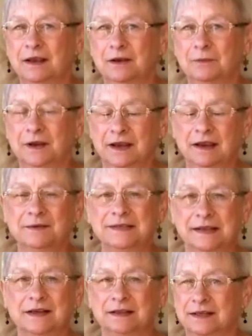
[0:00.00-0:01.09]
when he was
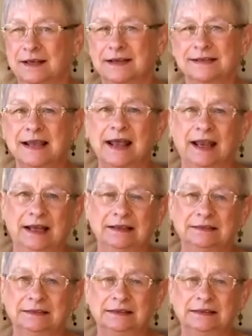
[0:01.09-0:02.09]
in the clinic setting,